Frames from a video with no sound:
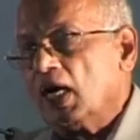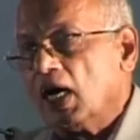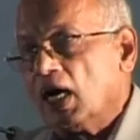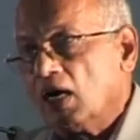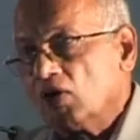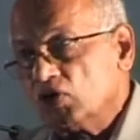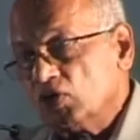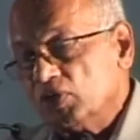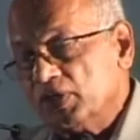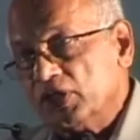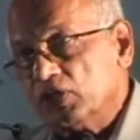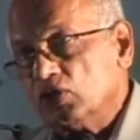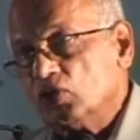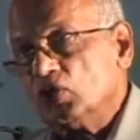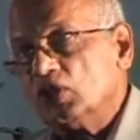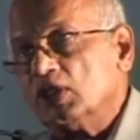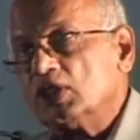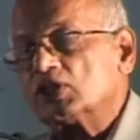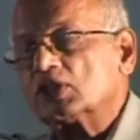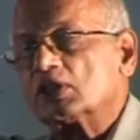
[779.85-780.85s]
How do we
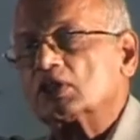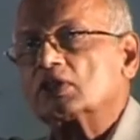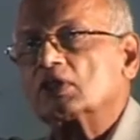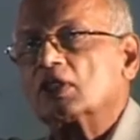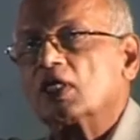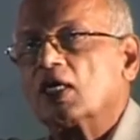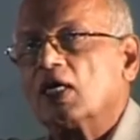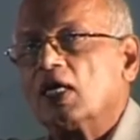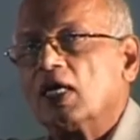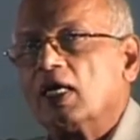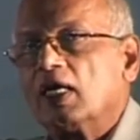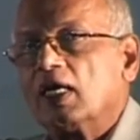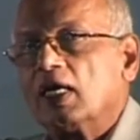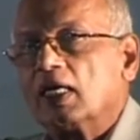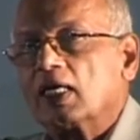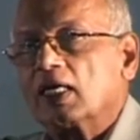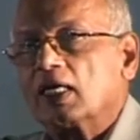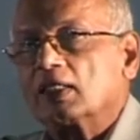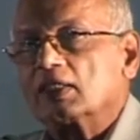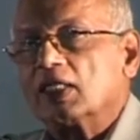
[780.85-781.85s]
do this?
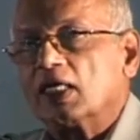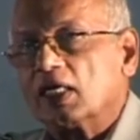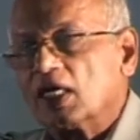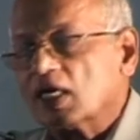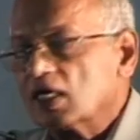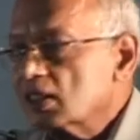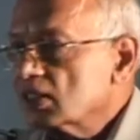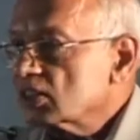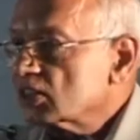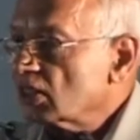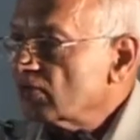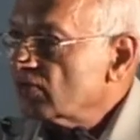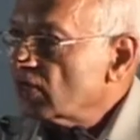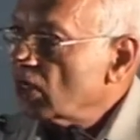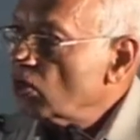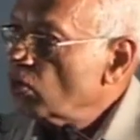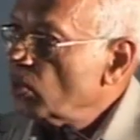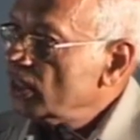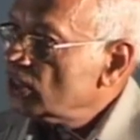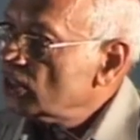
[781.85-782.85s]
There are
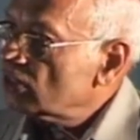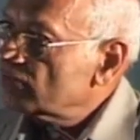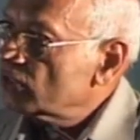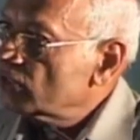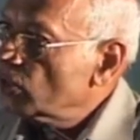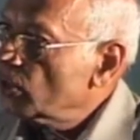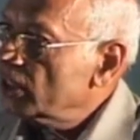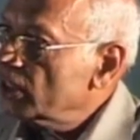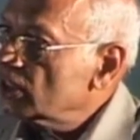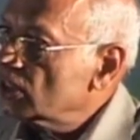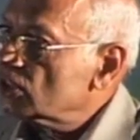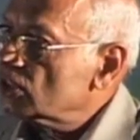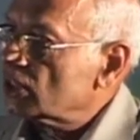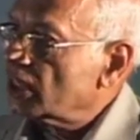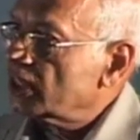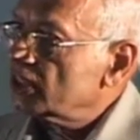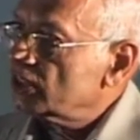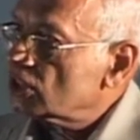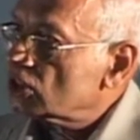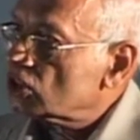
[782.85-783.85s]
several ways of doing this. I